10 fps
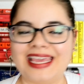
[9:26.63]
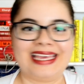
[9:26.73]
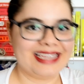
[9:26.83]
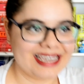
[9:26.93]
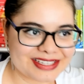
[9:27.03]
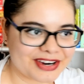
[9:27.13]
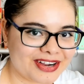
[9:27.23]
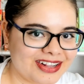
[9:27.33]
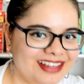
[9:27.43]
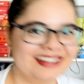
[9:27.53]
yes girl,
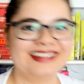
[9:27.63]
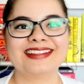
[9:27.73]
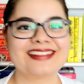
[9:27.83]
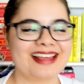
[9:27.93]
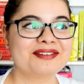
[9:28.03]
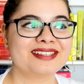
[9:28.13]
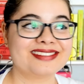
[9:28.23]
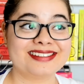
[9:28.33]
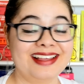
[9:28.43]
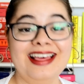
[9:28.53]
that was
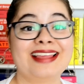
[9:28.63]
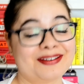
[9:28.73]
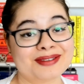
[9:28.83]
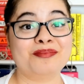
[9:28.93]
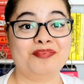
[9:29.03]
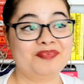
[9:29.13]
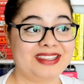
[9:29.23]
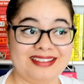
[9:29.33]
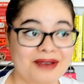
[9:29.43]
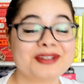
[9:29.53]
fun.
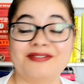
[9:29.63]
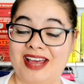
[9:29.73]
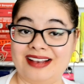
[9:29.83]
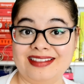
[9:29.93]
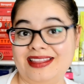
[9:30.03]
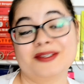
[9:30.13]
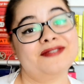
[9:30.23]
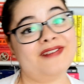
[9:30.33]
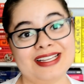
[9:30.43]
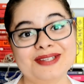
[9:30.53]
That was
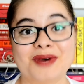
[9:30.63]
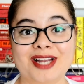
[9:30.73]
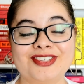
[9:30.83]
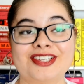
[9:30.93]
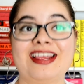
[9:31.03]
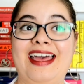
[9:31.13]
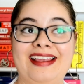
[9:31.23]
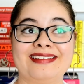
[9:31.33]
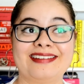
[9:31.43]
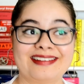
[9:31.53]
fun to watch,
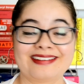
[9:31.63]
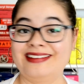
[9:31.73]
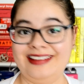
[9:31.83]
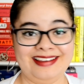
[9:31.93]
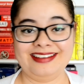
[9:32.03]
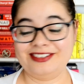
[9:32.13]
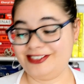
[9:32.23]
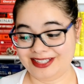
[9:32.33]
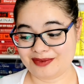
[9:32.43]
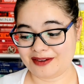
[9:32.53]
and
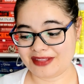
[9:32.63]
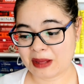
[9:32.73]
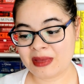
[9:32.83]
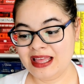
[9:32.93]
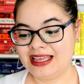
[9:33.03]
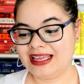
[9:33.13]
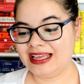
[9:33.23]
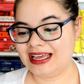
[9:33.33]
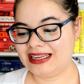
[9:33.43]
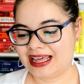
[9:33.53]
she's one of them.
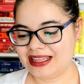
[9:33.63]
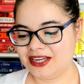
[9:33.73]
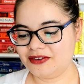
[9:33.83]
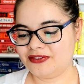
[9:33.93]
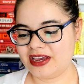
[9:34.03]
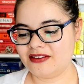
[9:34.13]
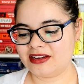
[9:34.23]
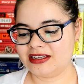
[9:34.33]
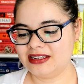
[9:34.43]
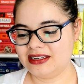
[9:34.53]
Another new favorite,